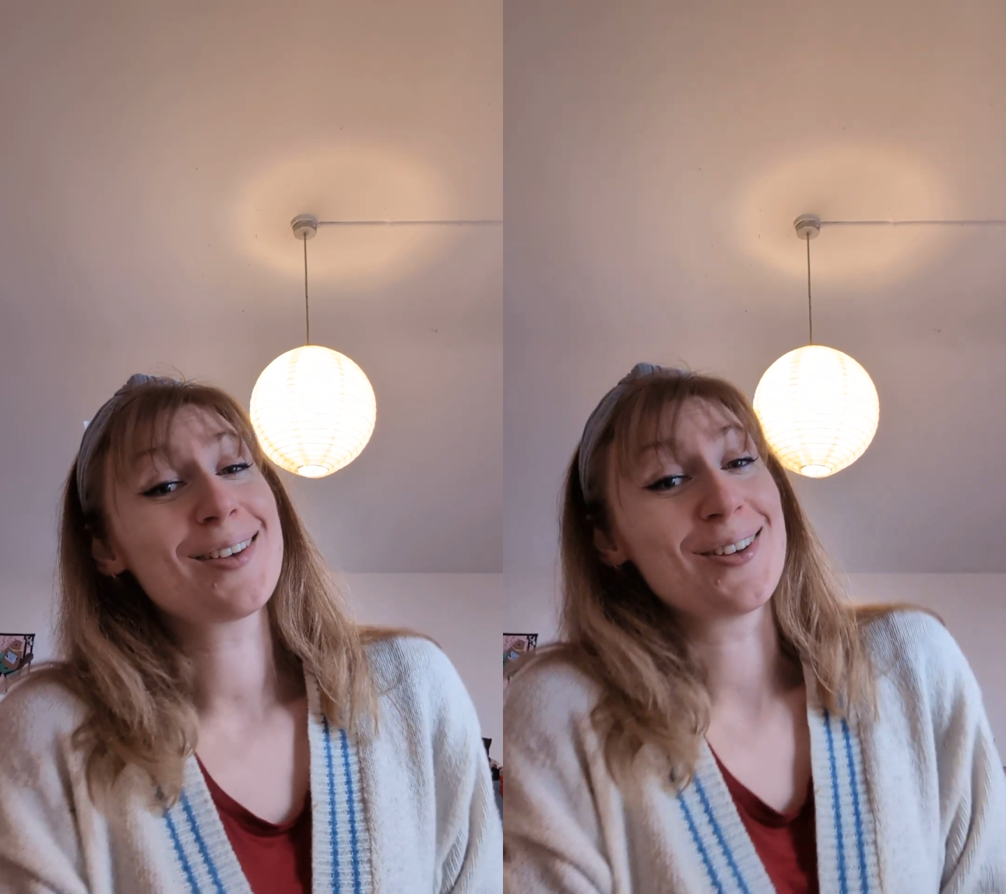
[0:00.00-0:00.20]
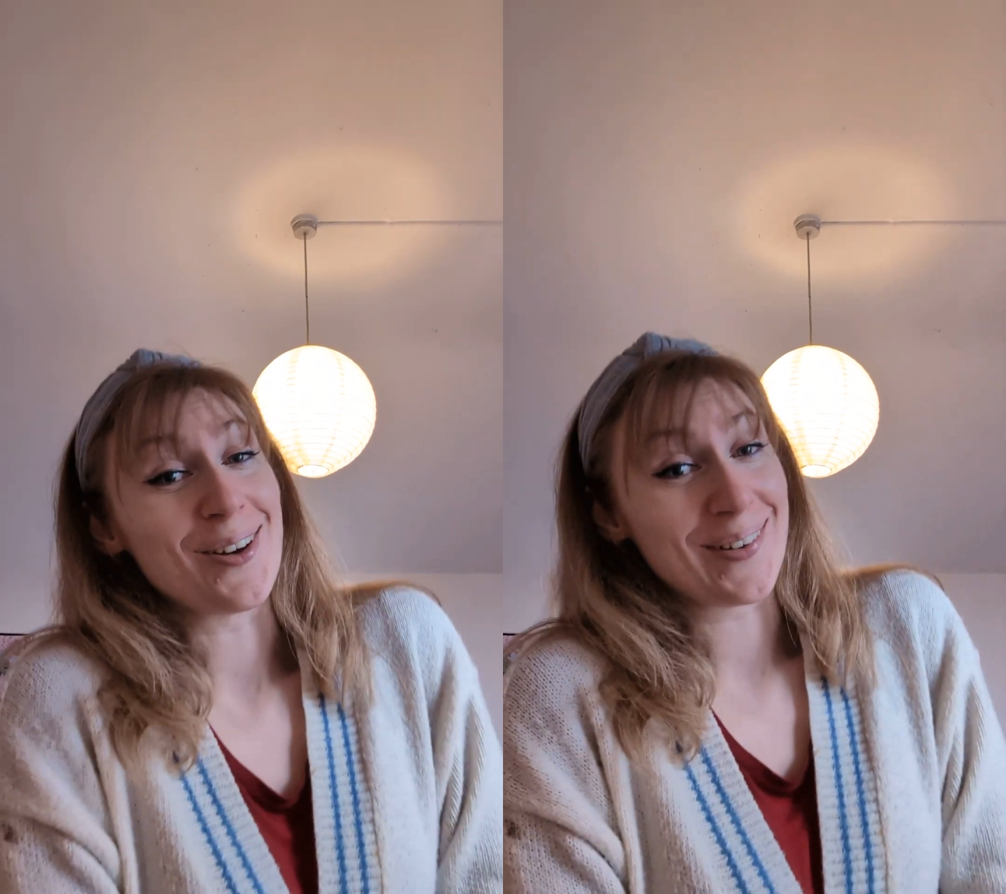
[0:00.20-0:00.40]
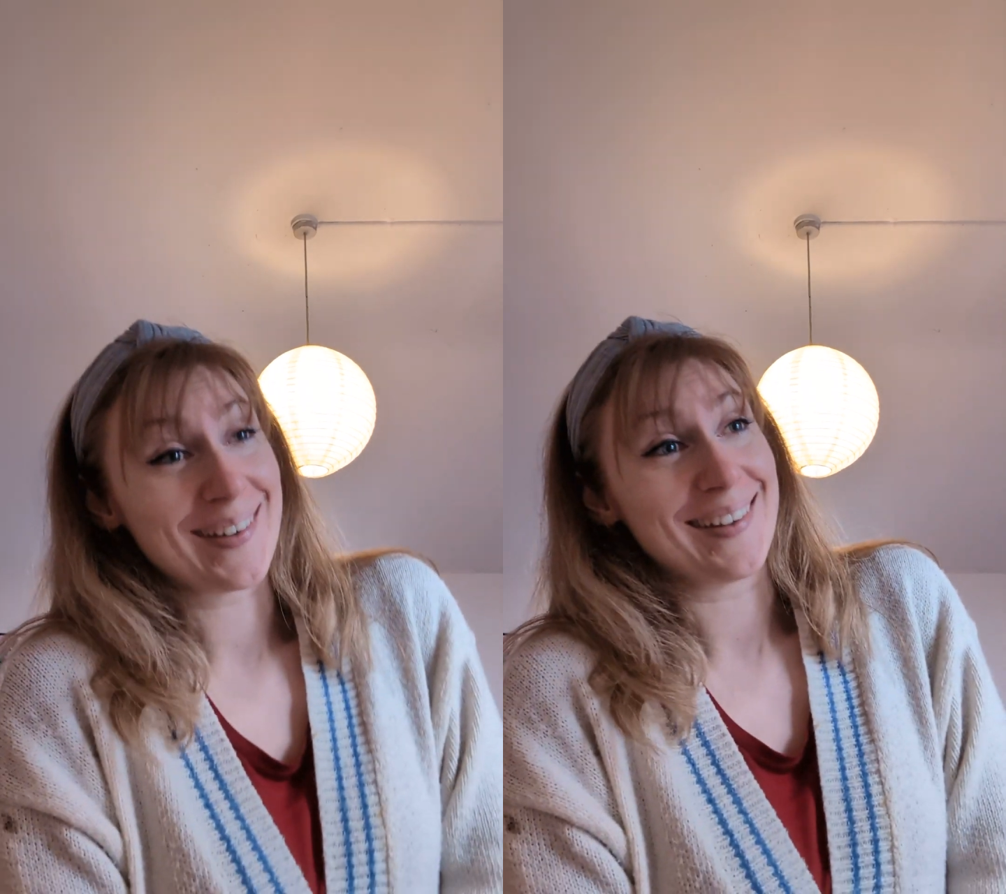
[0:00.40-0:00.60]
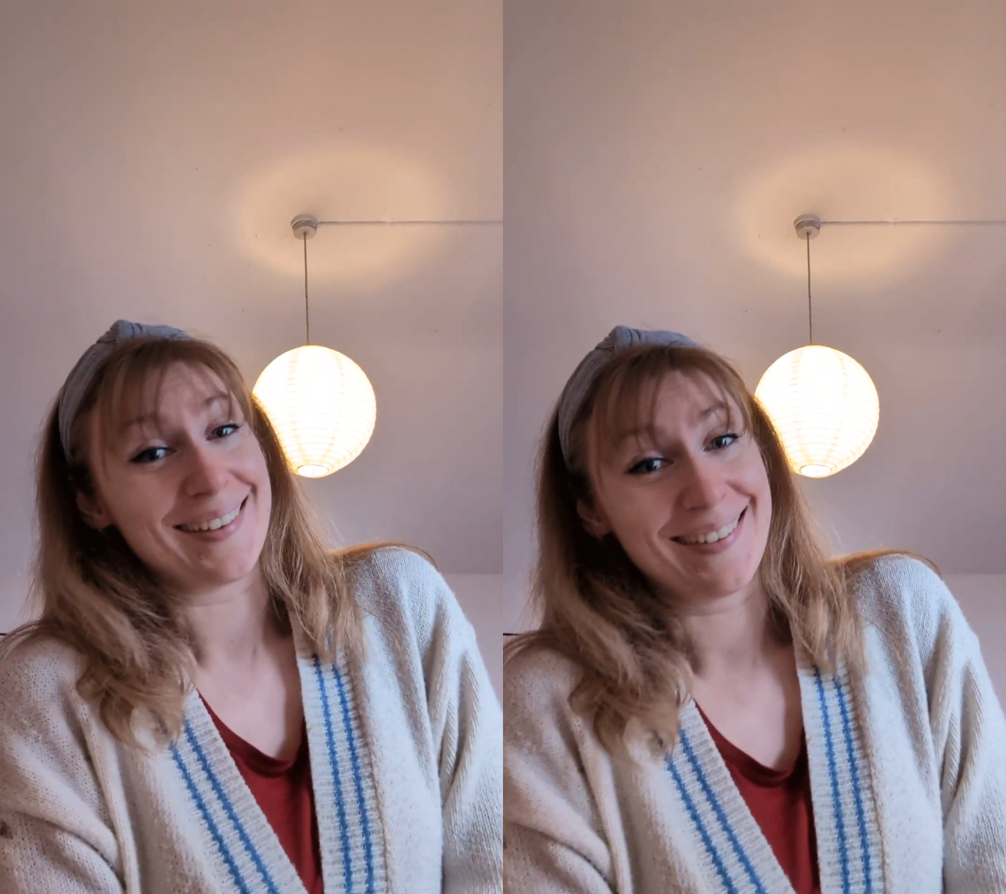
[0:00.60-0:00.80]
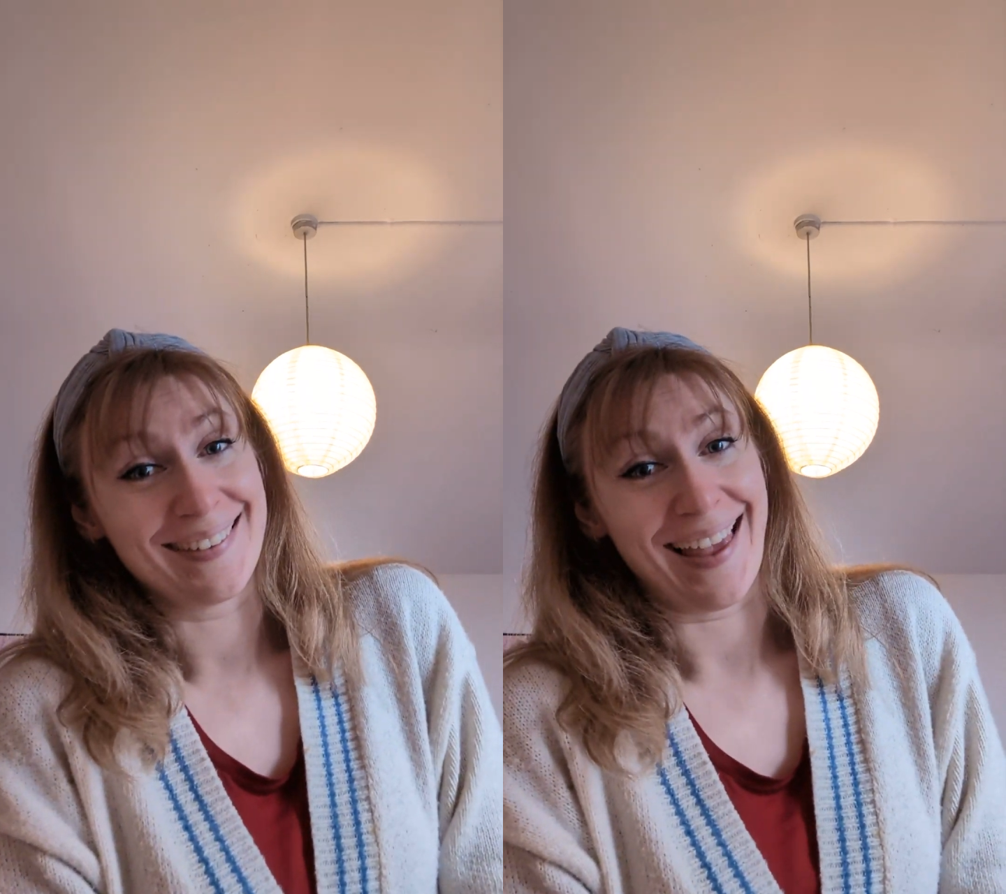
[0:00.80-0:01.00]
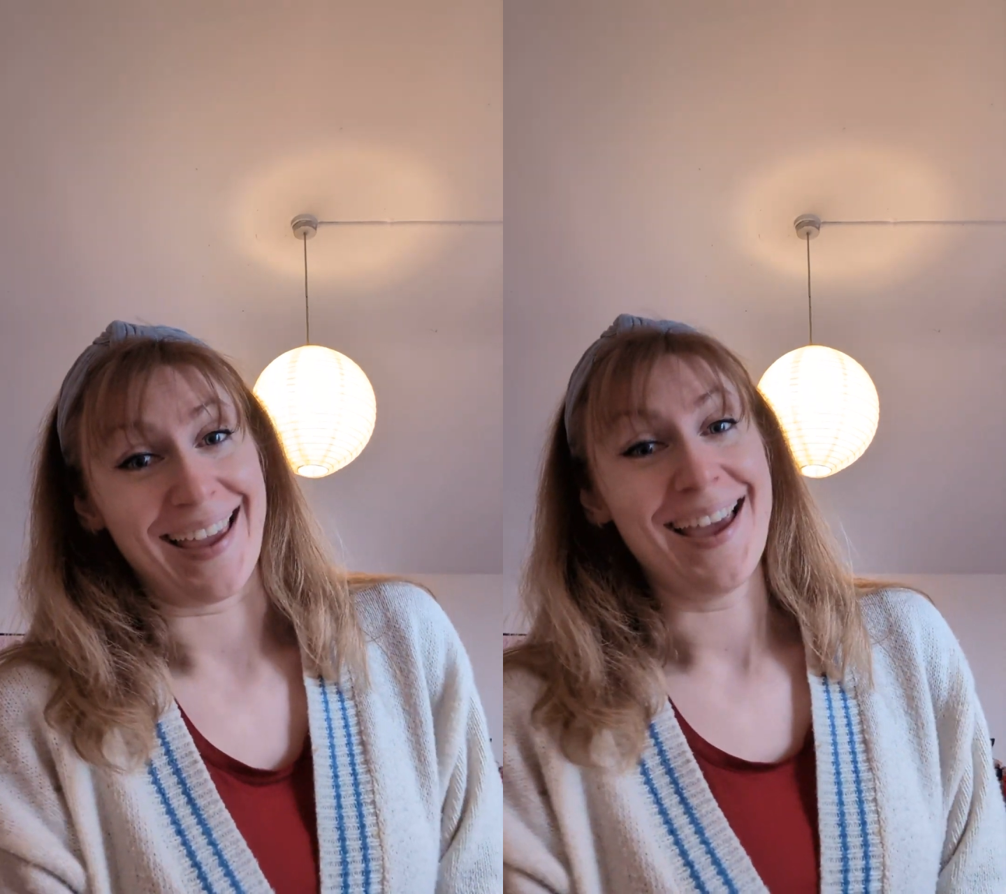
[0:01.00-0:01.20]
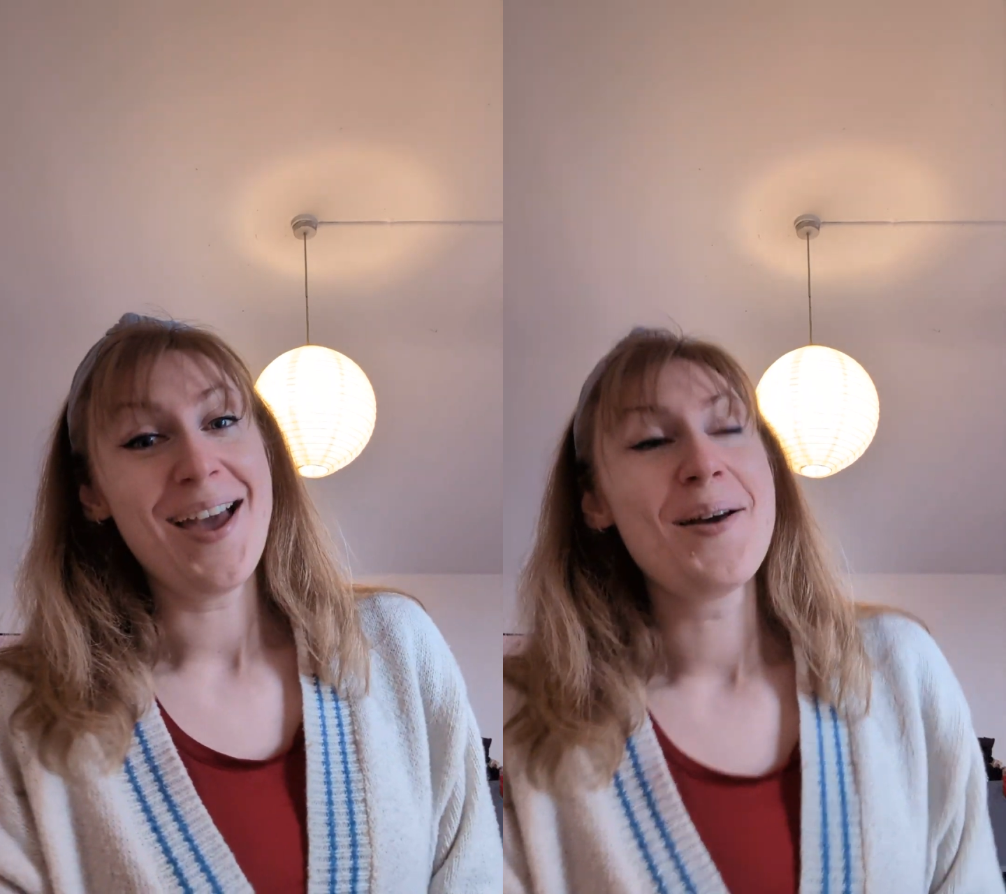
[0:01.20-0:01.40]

doctors say,